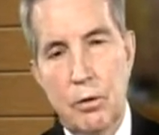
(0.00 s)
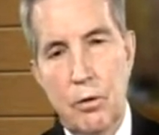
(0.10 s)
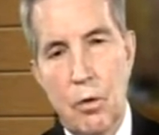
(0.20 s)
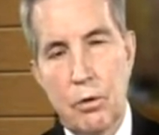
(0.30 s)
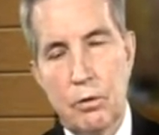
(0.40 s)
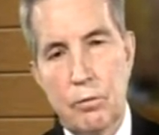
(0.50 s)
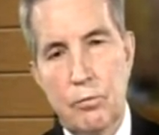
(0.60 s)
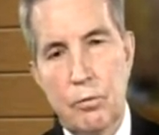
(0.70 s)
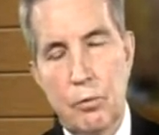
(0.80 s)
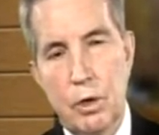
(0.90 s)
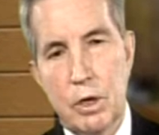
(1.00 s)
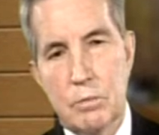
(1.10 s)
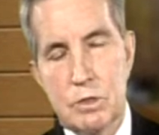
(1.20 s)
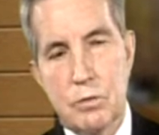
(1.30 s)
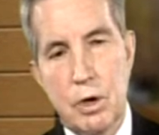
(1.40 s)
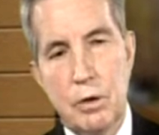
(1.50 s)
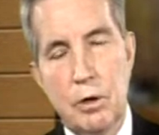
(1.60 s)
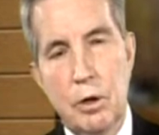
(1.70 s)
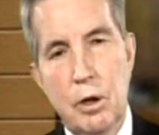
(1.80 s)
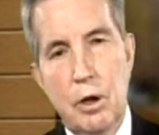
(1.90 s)
north of Williams Street,
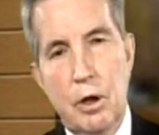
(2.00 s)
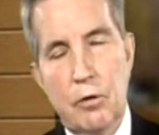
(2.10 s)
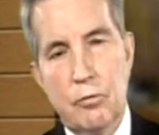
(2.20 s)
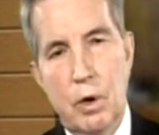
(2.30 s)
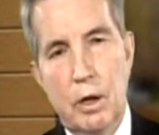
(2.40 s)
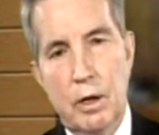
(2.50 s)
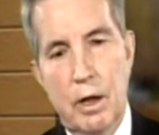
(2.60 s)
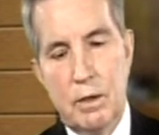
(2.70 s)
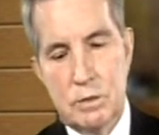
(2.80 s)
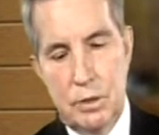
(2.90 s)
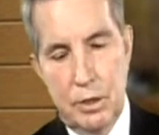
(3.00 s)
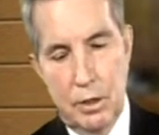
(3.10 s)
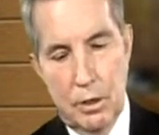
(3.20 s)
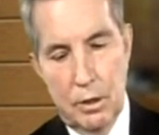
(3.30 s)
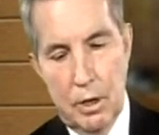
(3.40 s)
as well as the